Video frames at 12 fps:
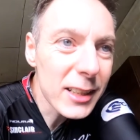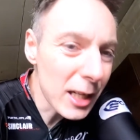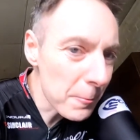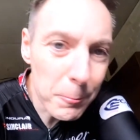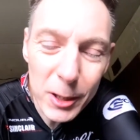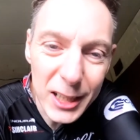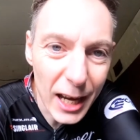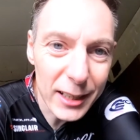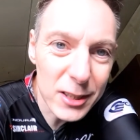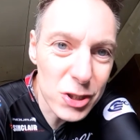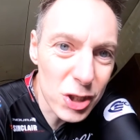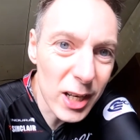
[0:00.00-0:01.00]
keeping the
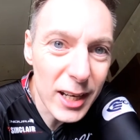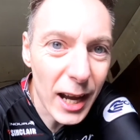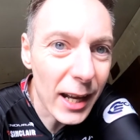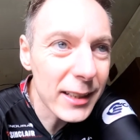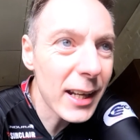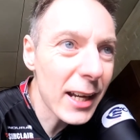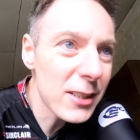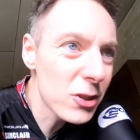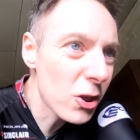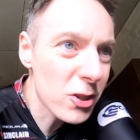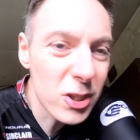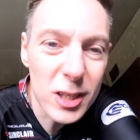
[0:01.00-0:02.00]
energy, and then
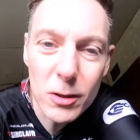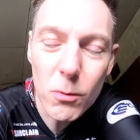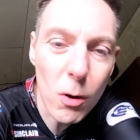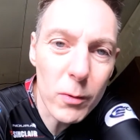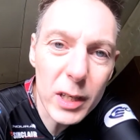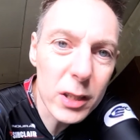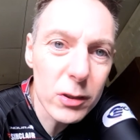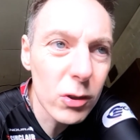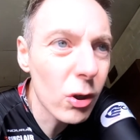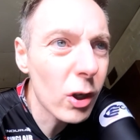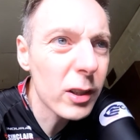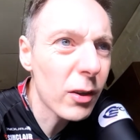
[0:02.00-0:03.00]
just seeing what we can
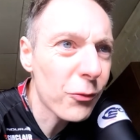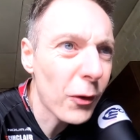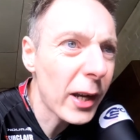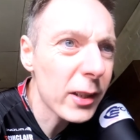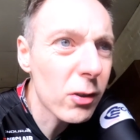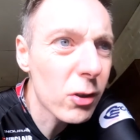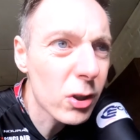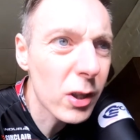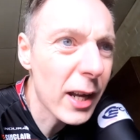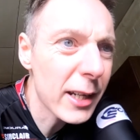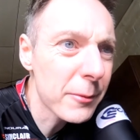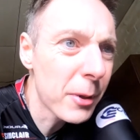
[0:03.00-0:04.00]
do in the final
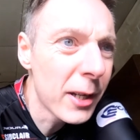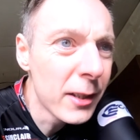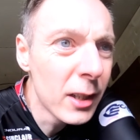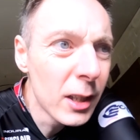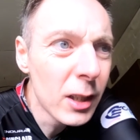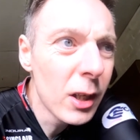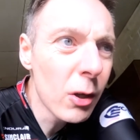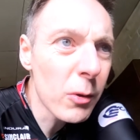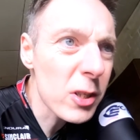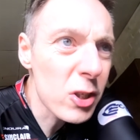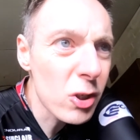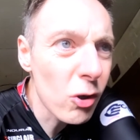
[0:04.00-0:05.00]
climb,
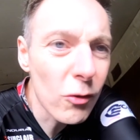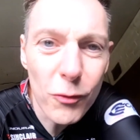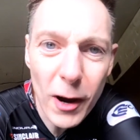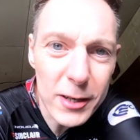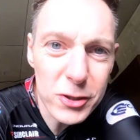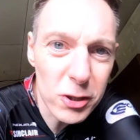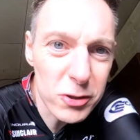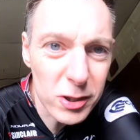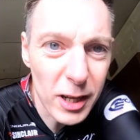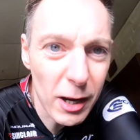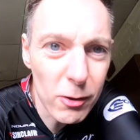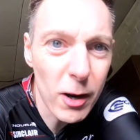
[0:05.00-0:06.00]
which so far,
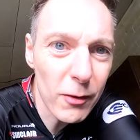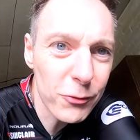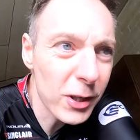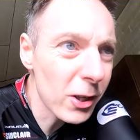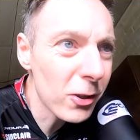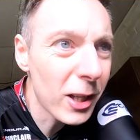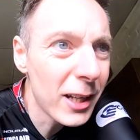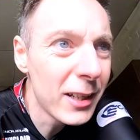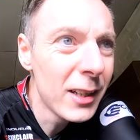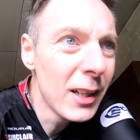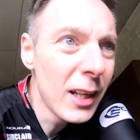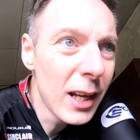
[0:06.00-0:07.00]
judging how I feel,
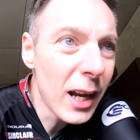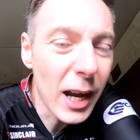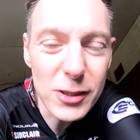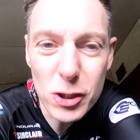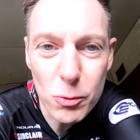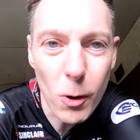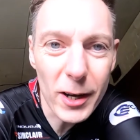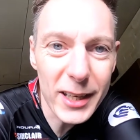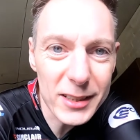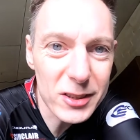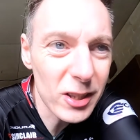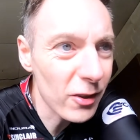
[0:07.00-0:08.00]
I just want
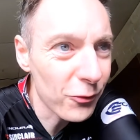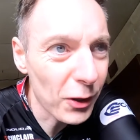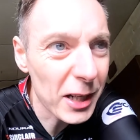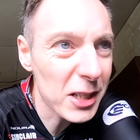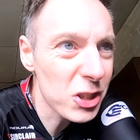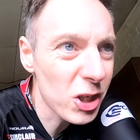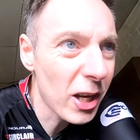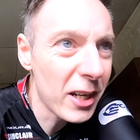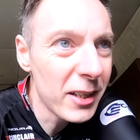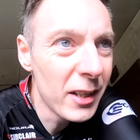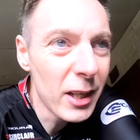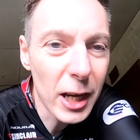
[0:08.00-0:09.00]
to get to the finish
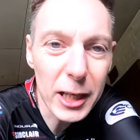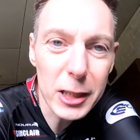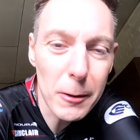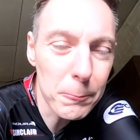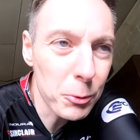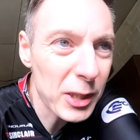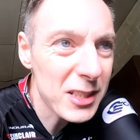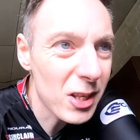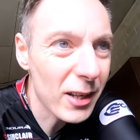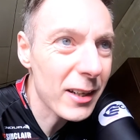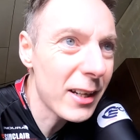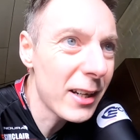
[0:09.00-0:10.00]
and complete
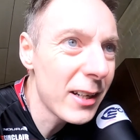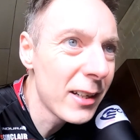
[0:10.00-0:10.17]
it,